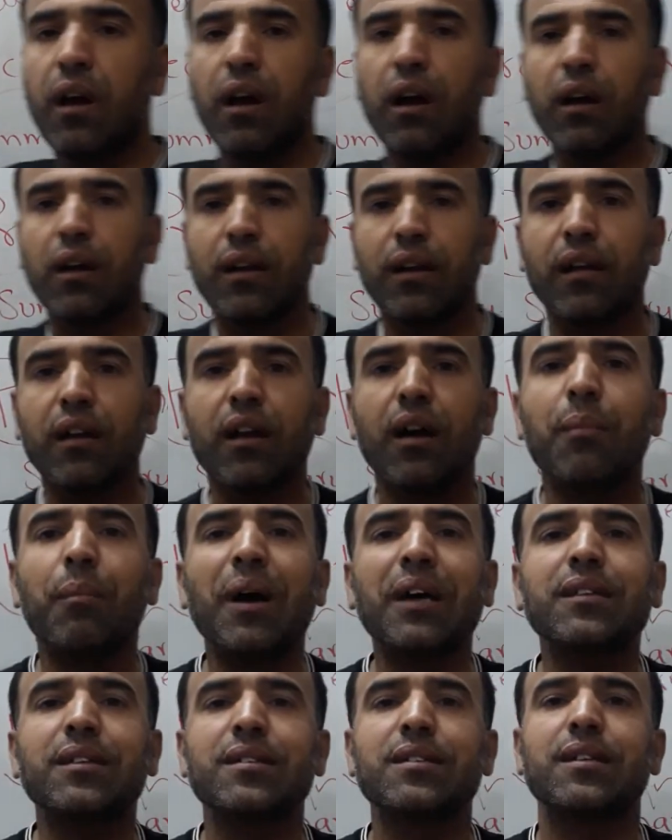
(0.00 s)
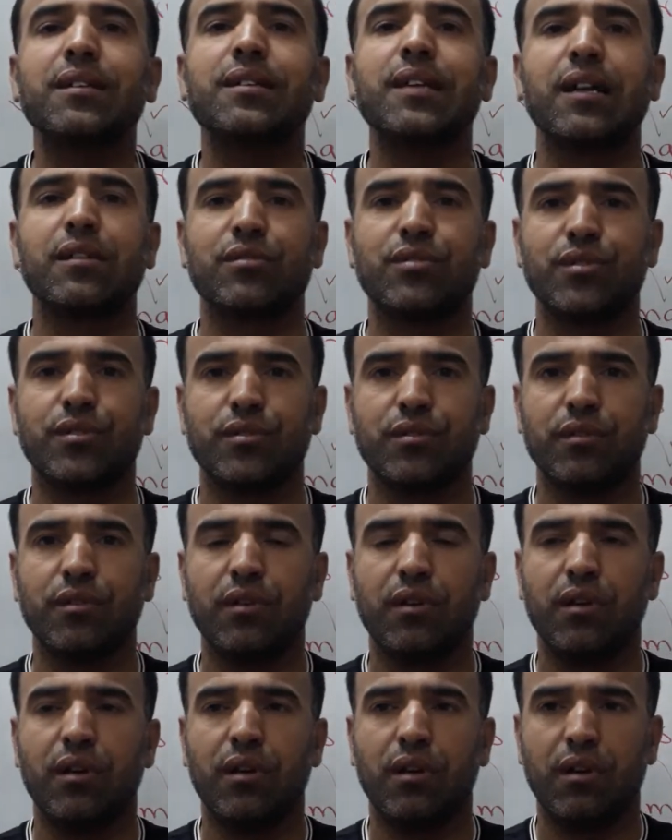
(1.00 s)
clear, among the sentences,
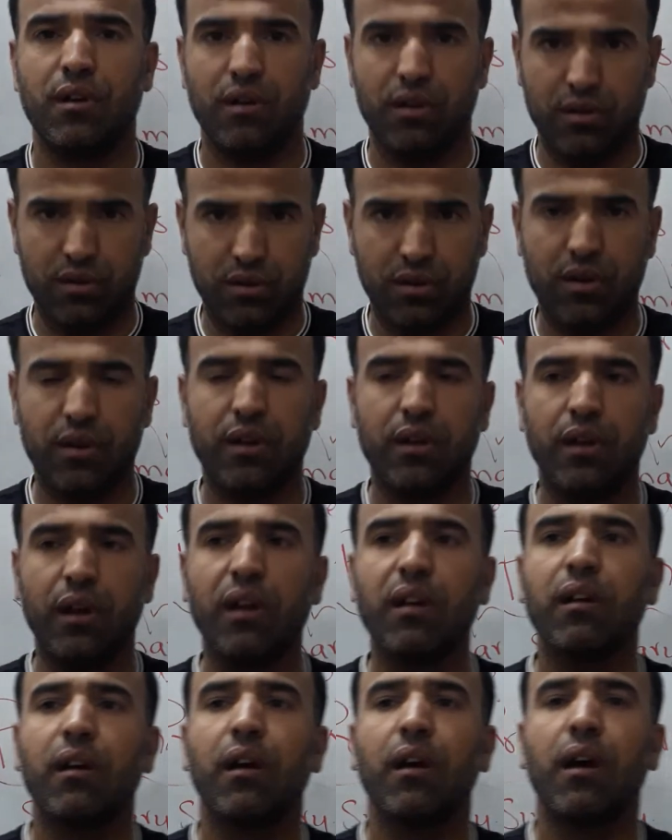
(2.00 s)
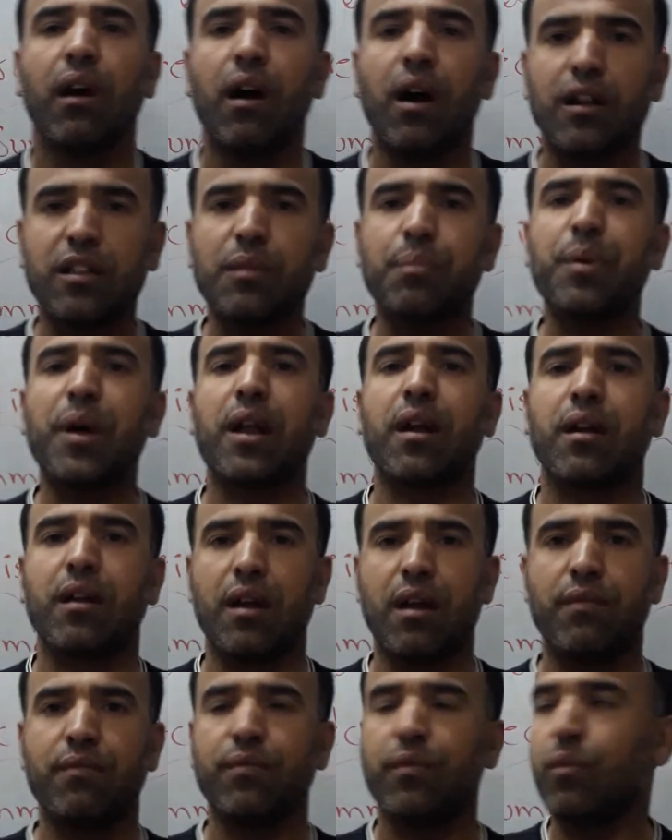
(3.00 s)
clear, or the
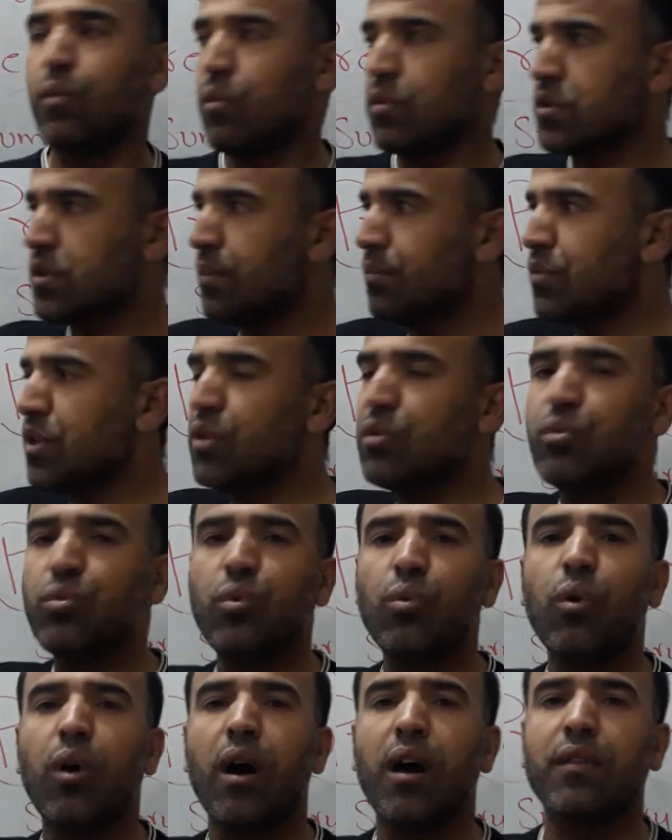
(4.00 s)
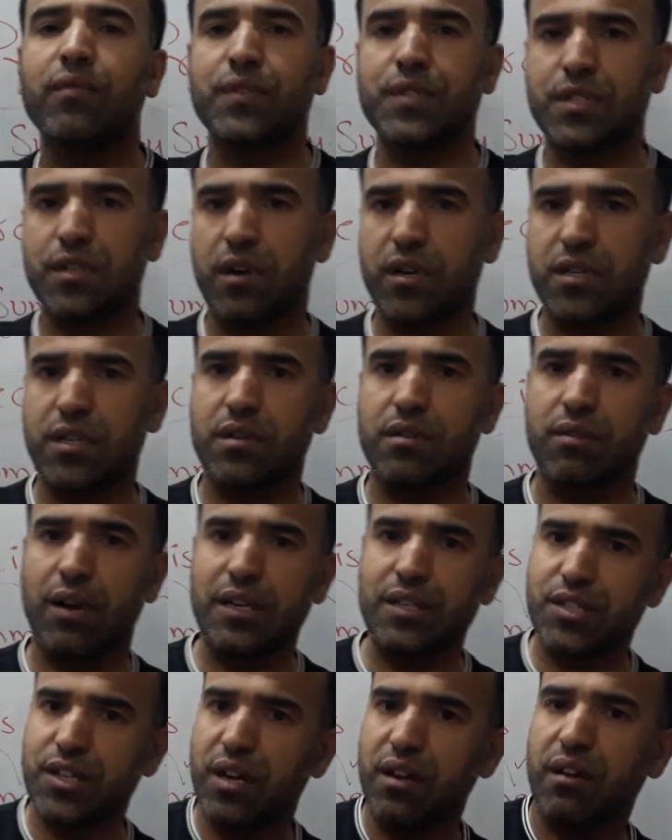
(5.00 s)
paragraph. Something you have started
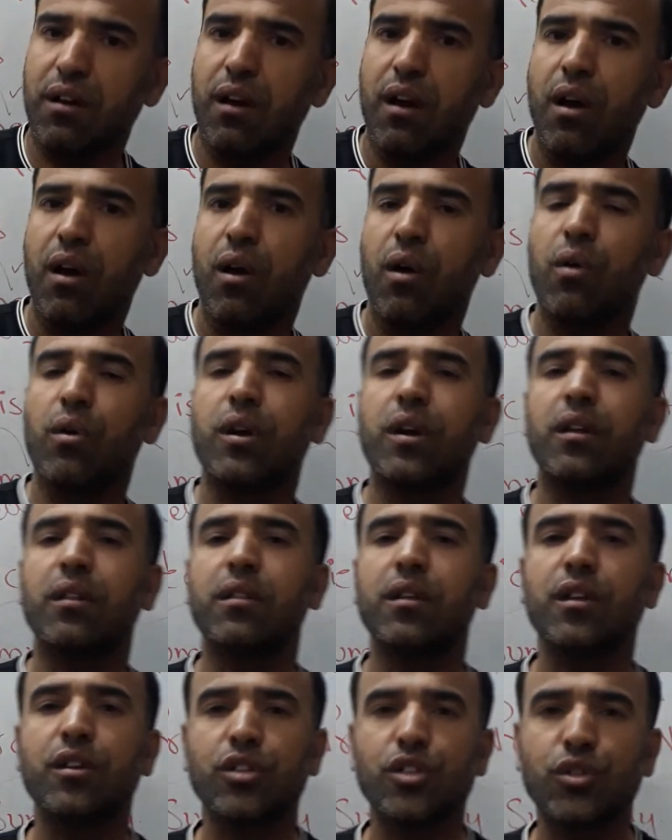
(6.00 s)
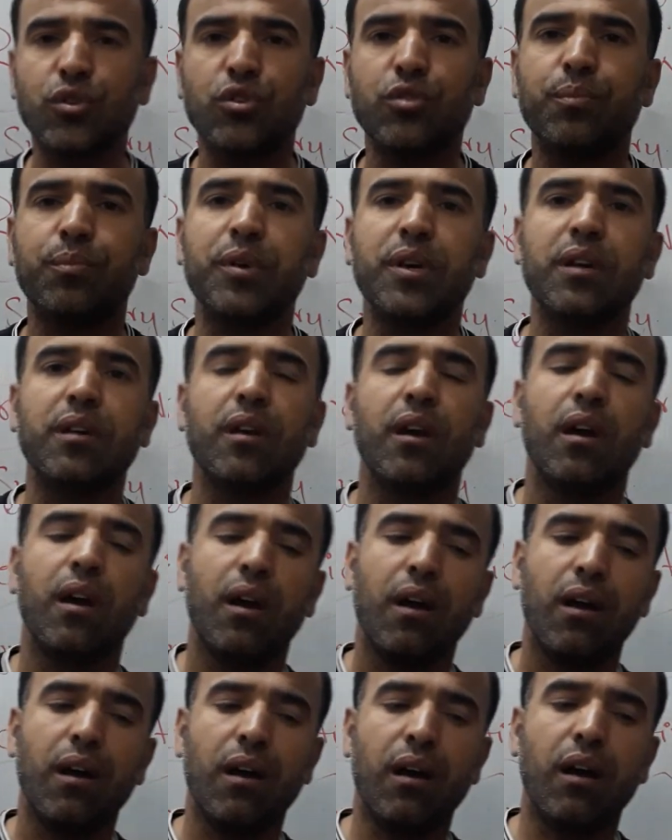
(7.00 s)
writing, okay, there should be
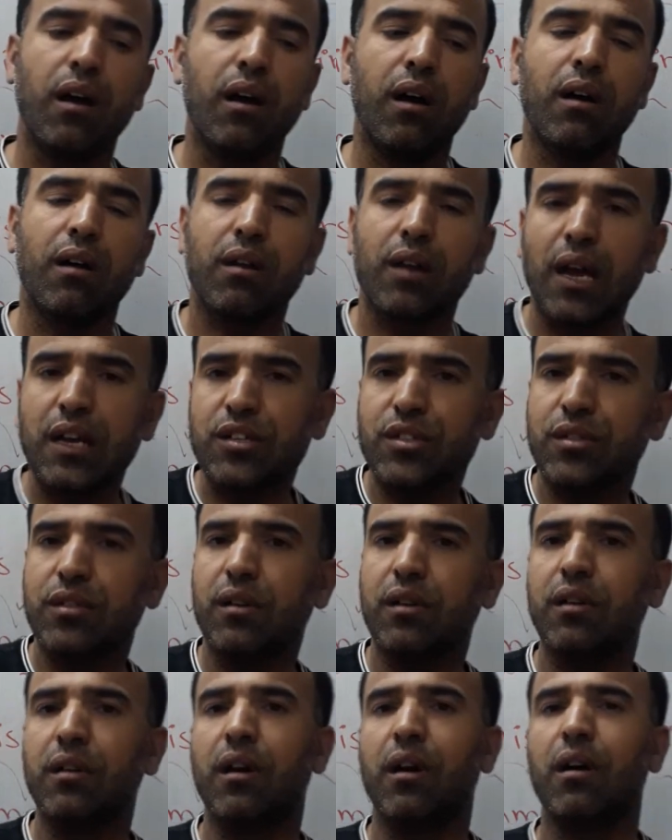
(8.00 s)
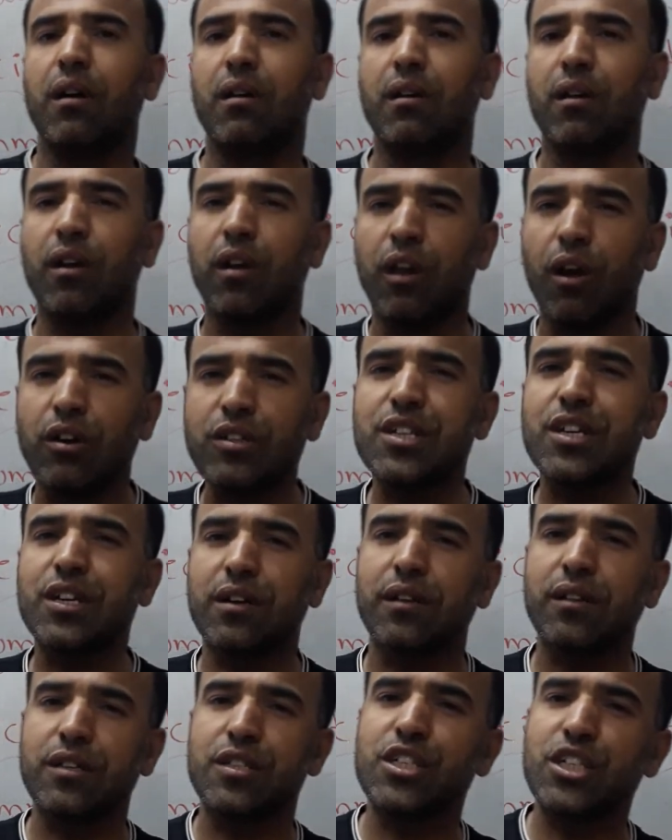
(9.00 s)
a rational or
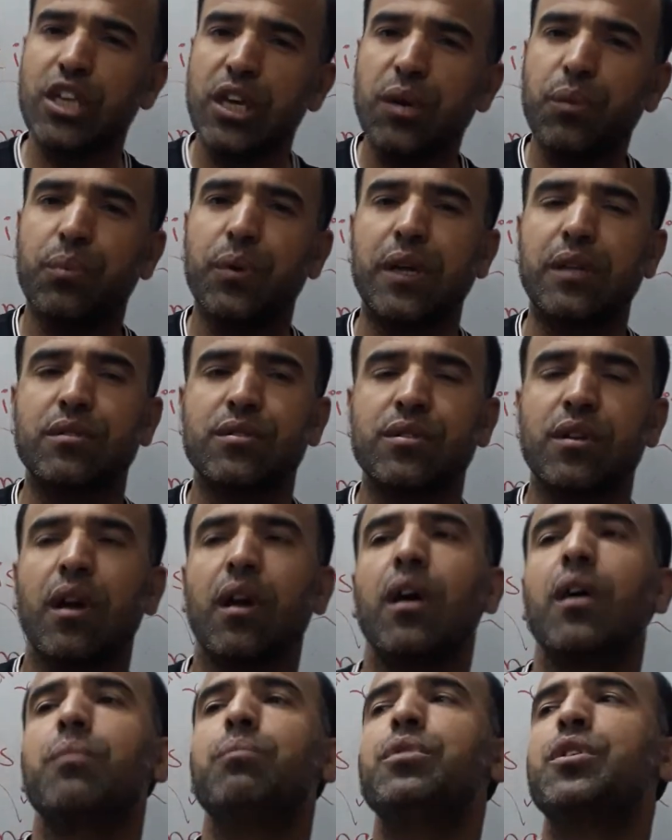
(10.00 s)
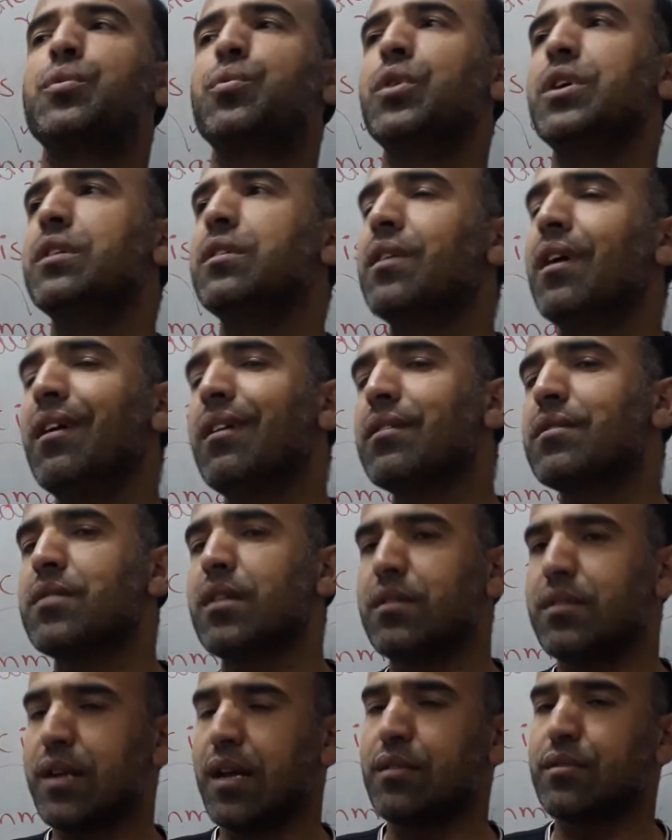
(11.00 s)
logical sequence between the
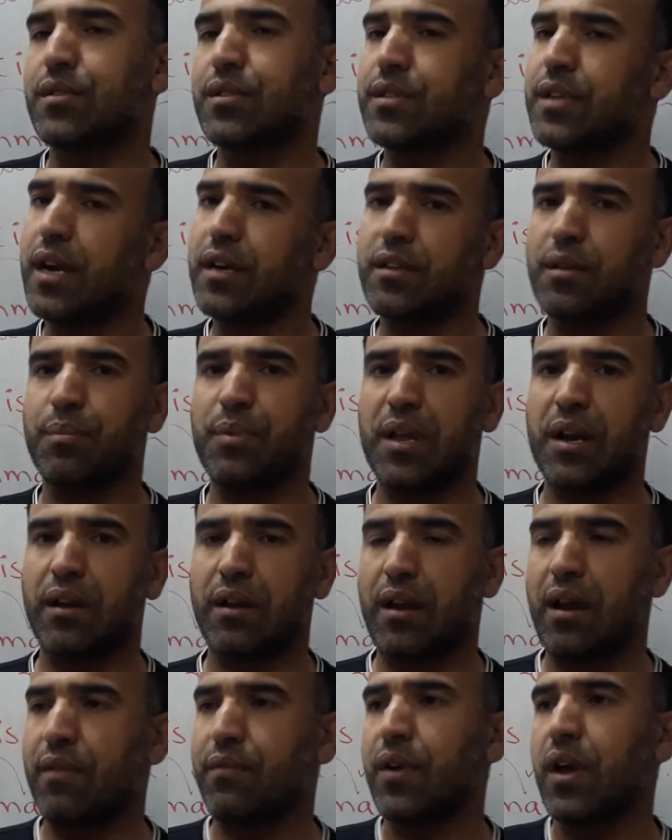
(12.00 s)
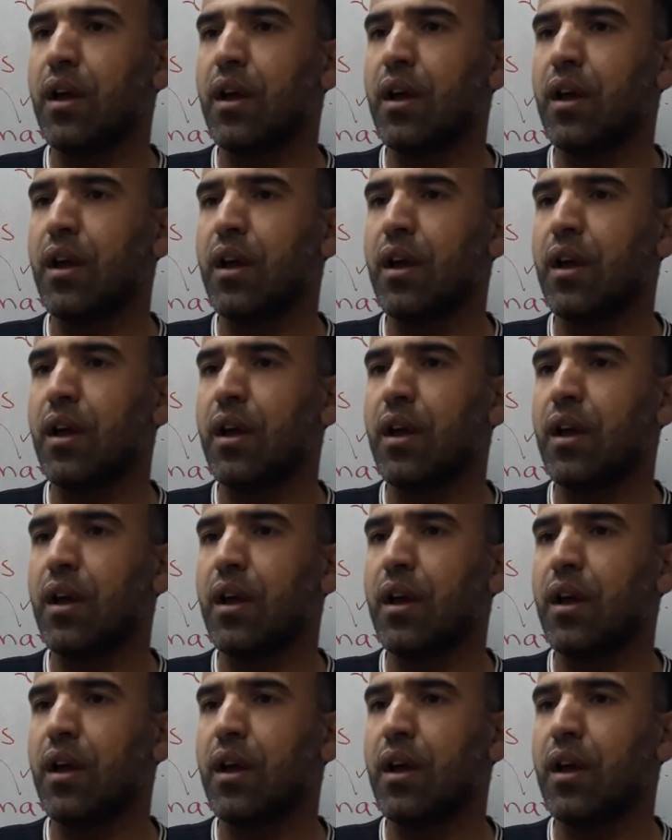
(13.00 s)
sentences and the paragraph.